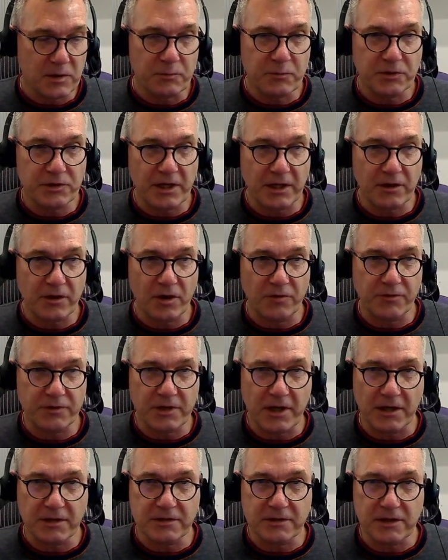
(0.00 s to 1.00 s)
predict
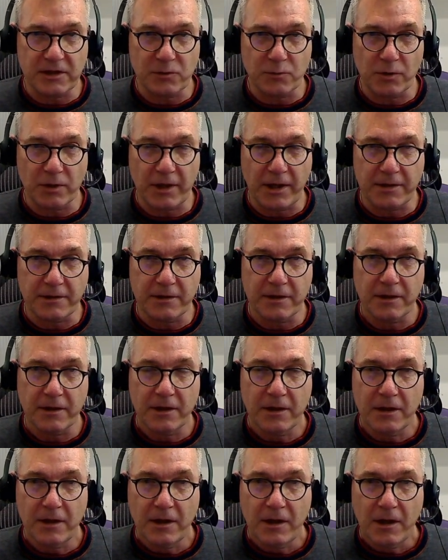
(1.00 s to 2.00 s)
COVID-19 will end.
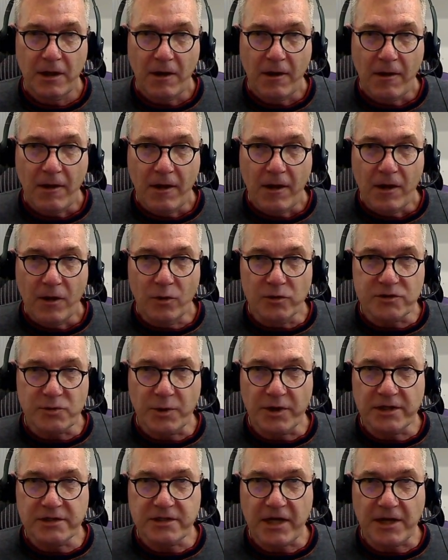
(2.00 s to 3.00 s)
Also
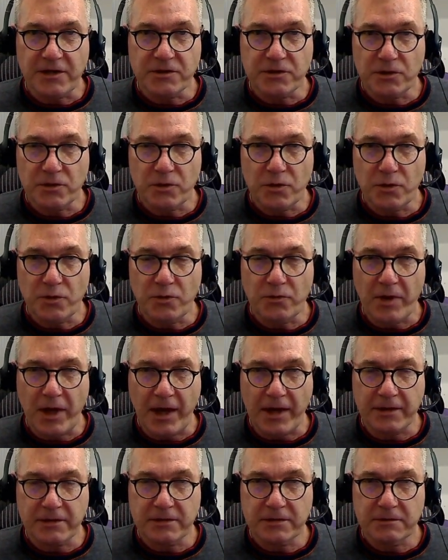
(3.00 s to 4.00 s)
want to say to you
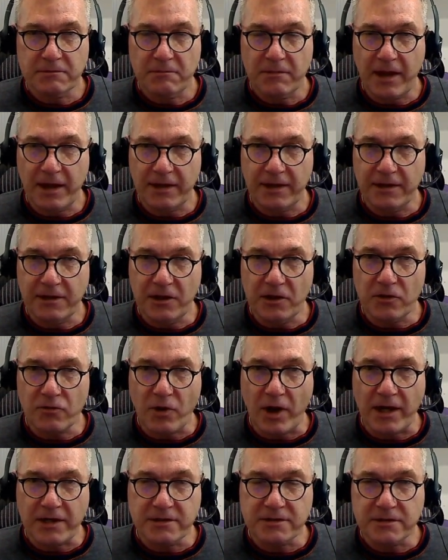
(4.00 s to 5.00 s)
that like any
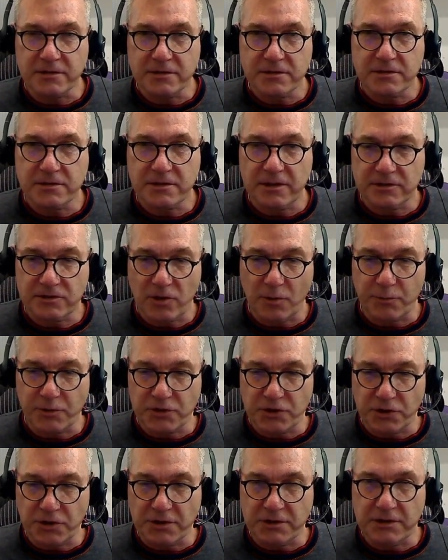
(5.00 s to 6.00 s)
crisis, there's
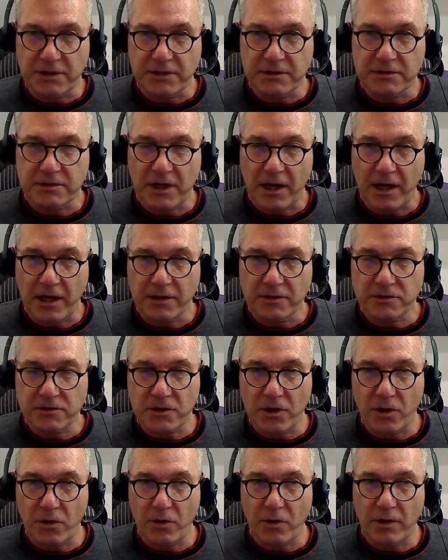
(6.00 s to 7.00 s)
opportunities. And
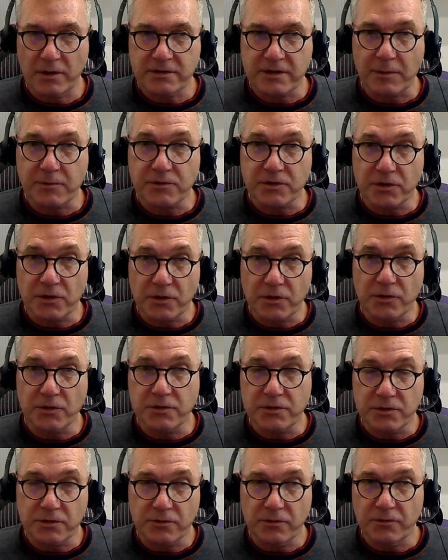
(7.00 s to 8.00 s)
so it's up to you
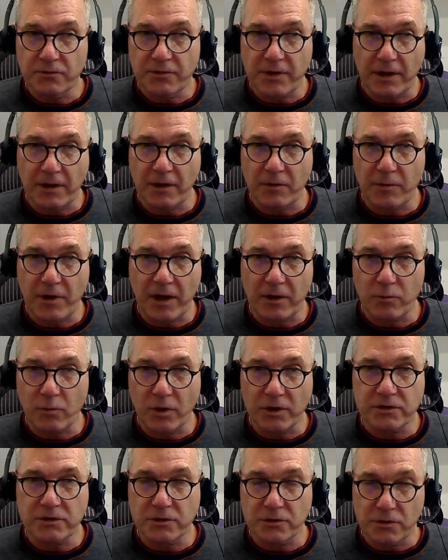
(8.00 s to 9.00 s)
to think about
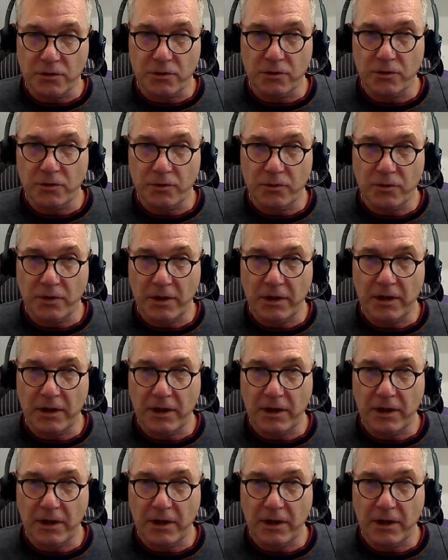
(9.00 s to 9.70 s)
what to do